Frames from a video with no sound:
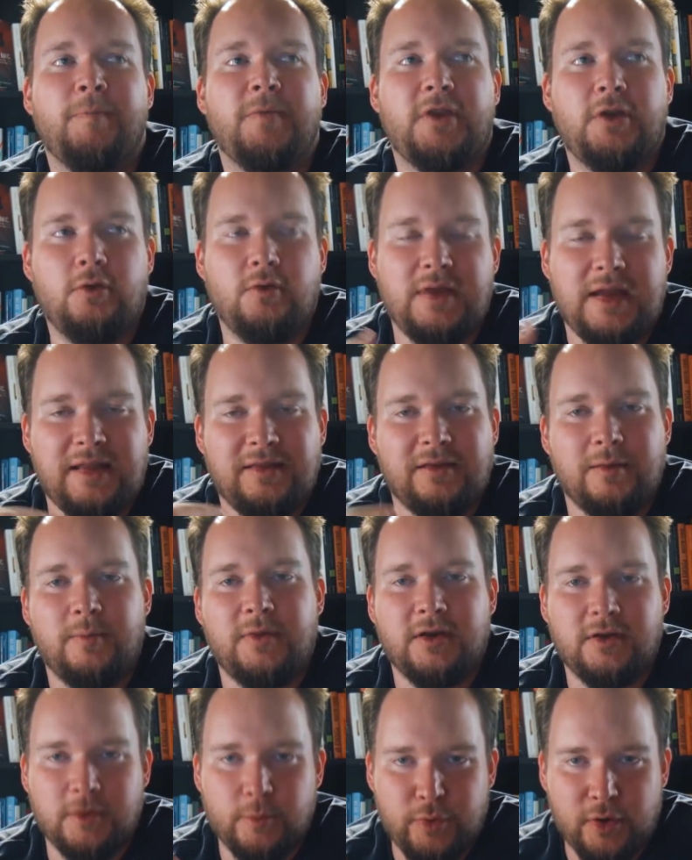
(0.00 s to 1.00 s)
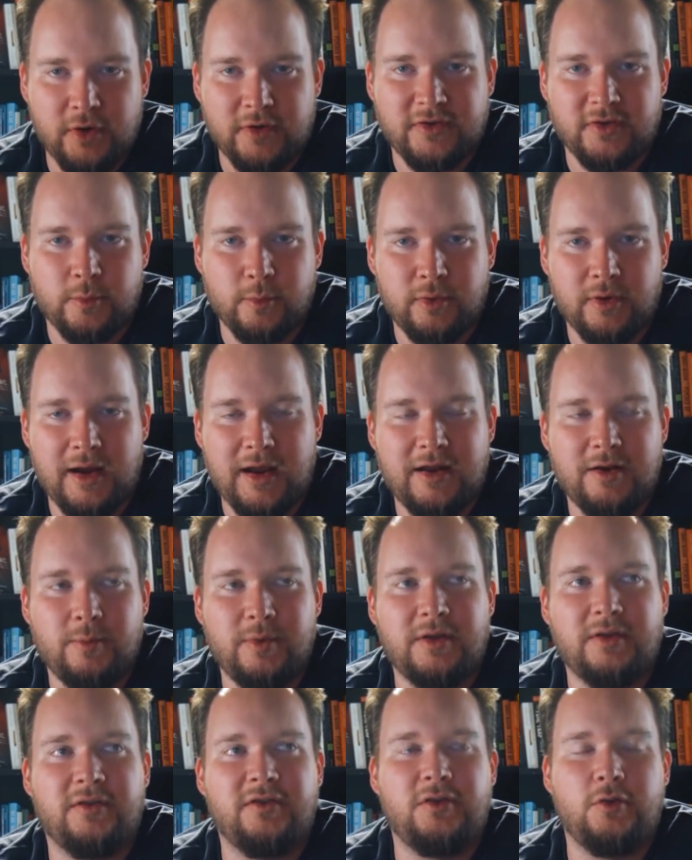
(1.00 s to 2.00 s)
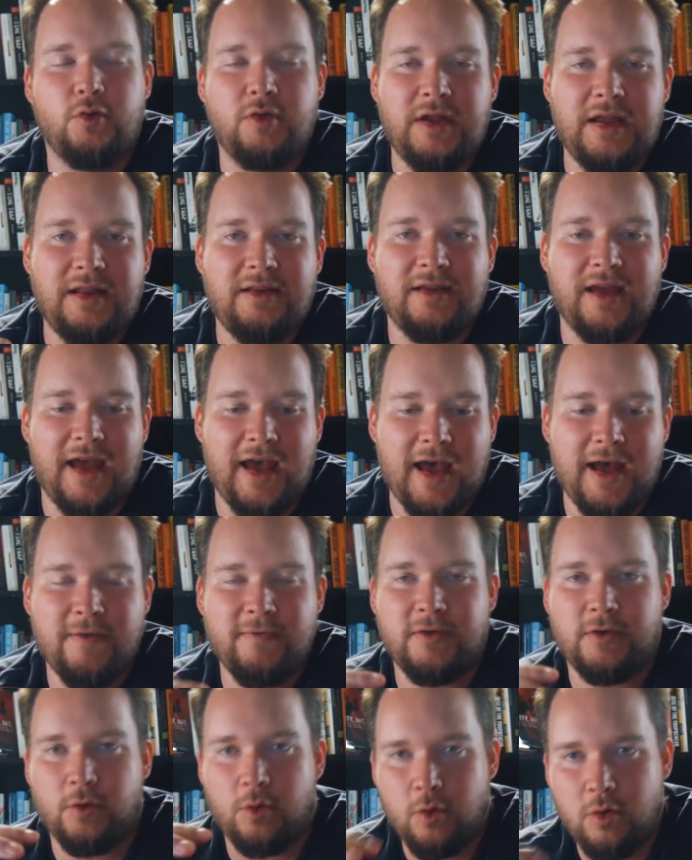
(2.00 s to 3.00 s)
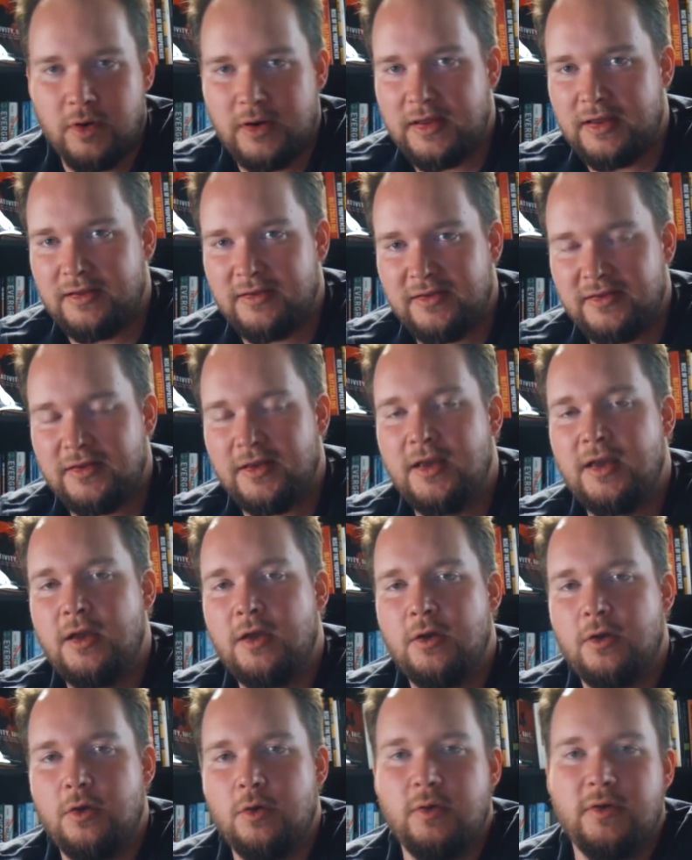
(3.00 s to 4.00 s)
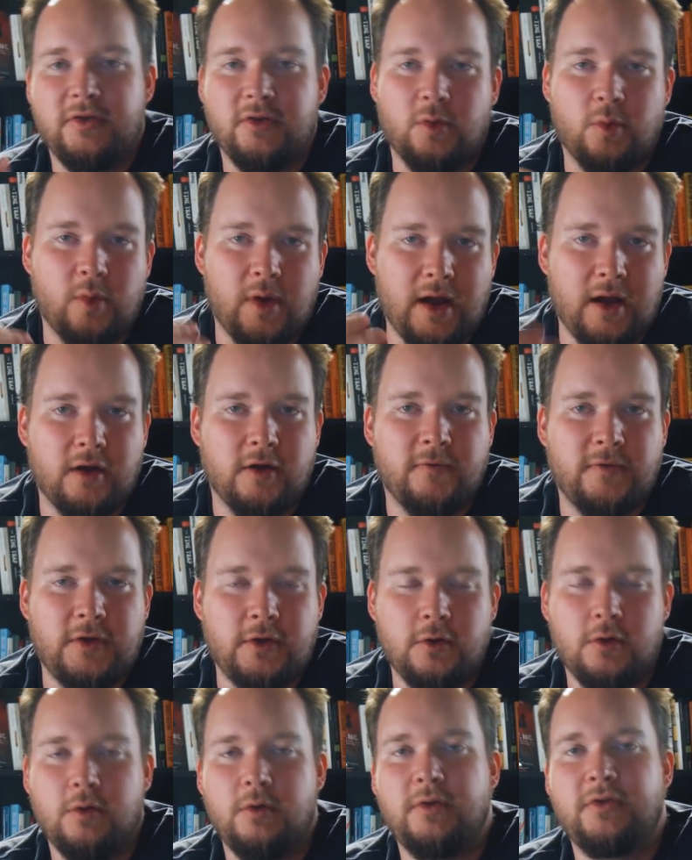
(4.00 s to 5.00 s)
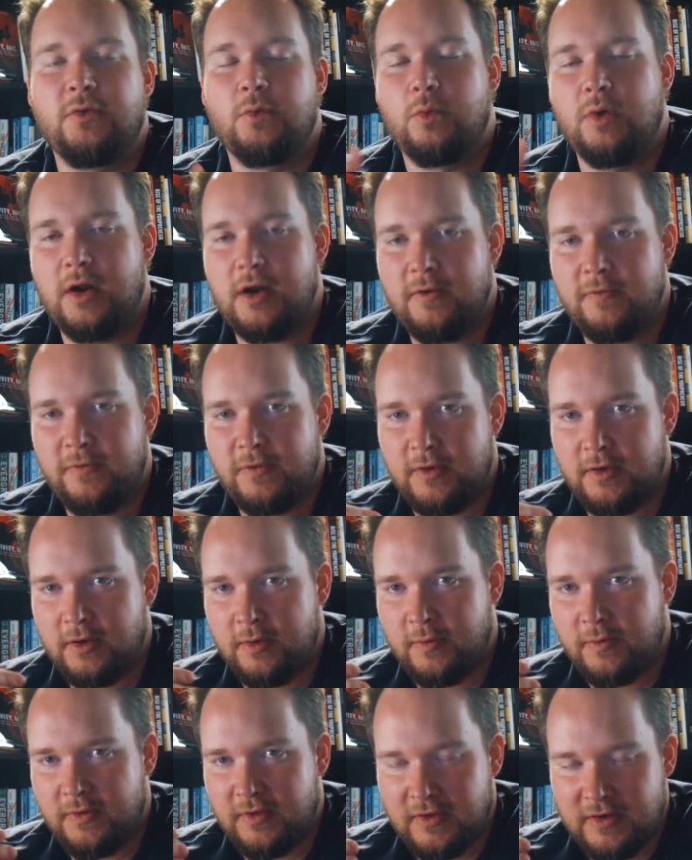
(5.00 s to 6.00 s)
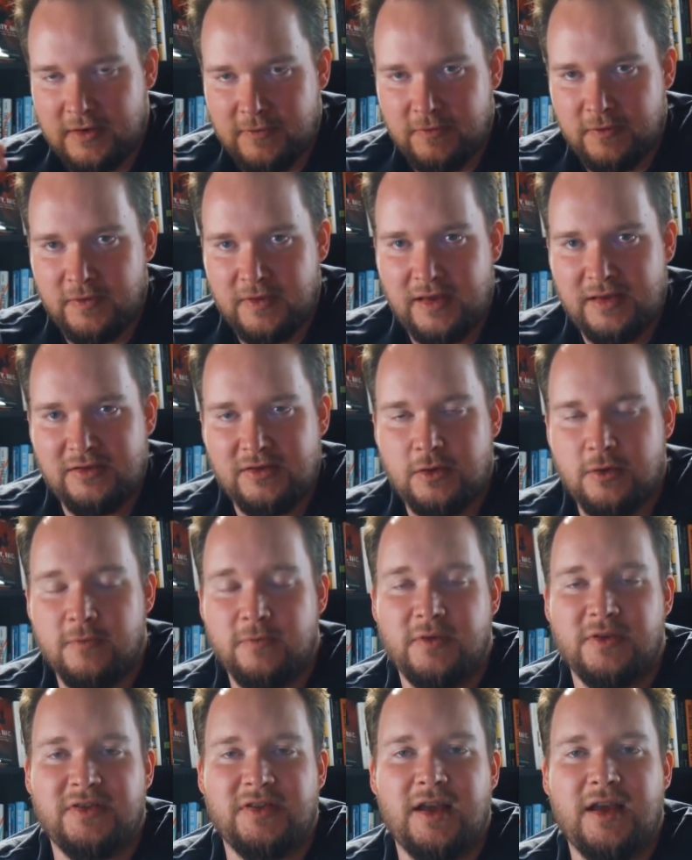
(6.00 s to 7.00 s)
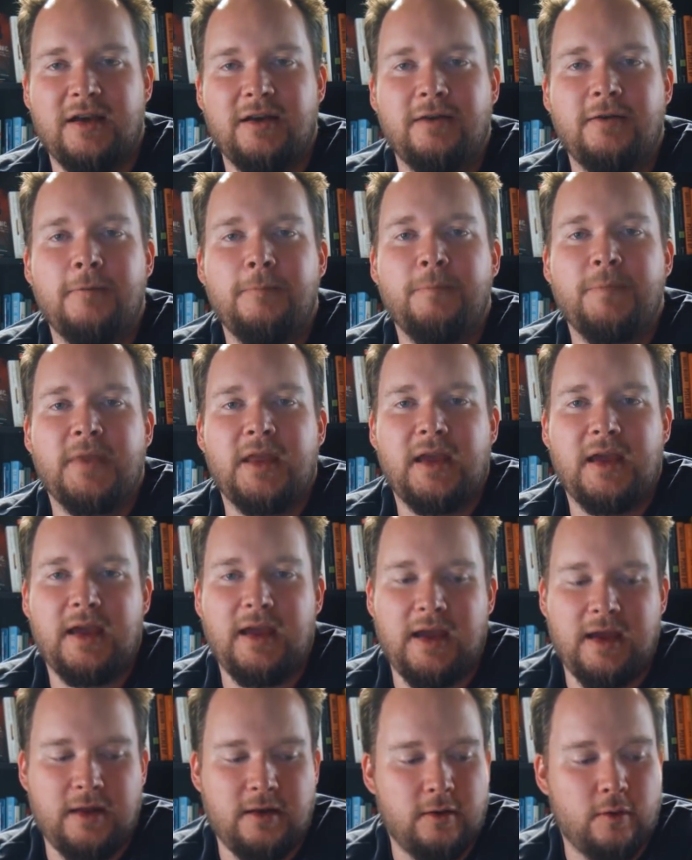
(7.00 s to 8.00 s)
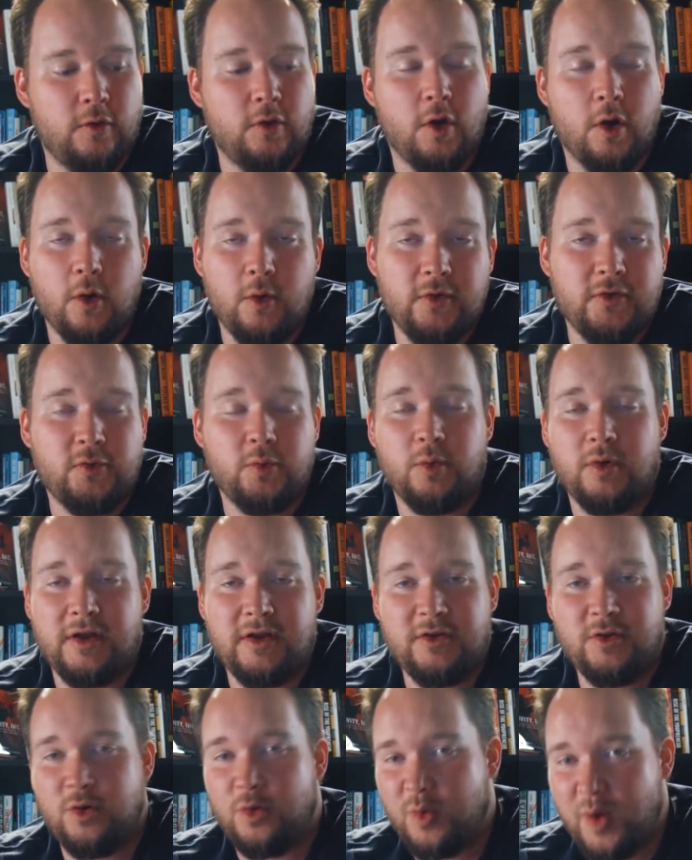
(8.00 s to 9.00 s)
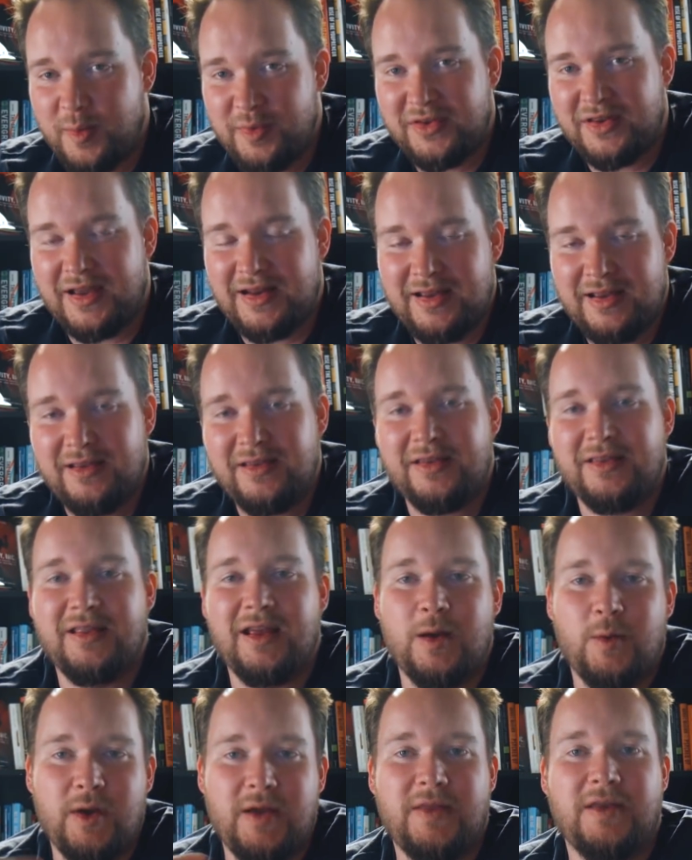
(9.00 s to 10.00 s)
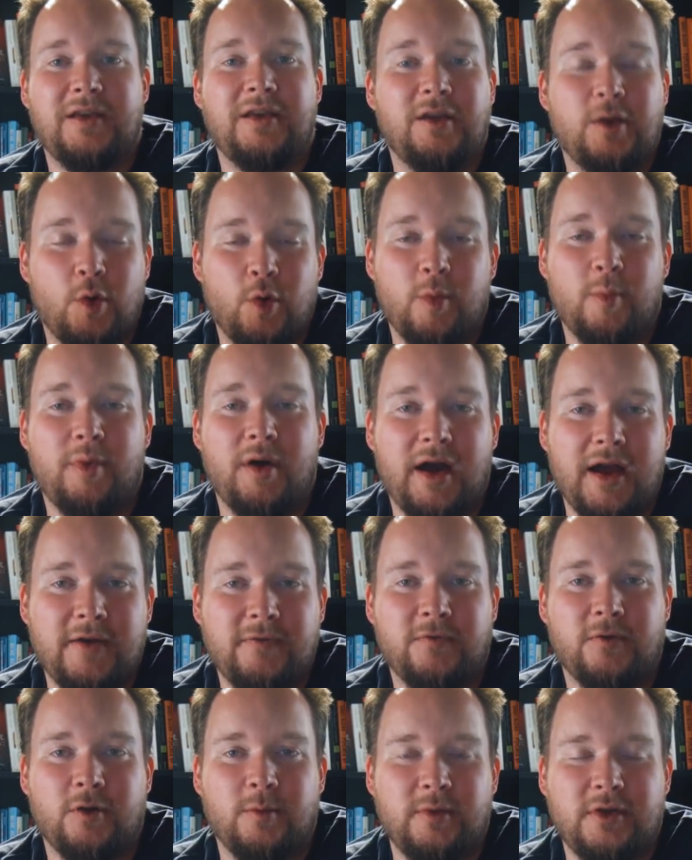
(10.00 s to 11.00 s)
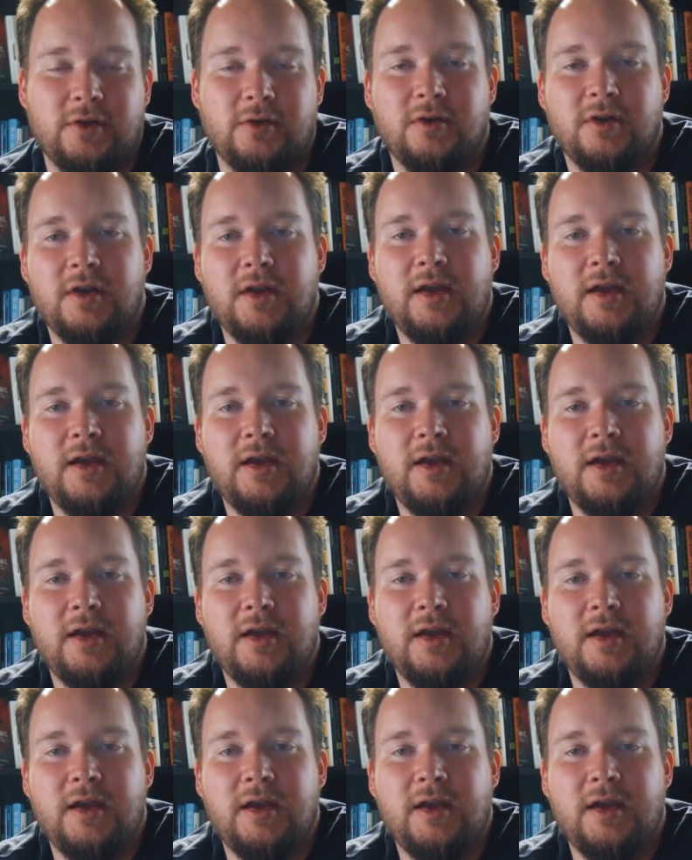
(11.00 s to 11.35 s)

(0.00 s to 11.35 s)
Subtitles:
you need to build a personal brand because you need to have an audience who is aware of you, who's aware of the different things that you have for sale, and knows where your website is, so that way they can go and buy from you.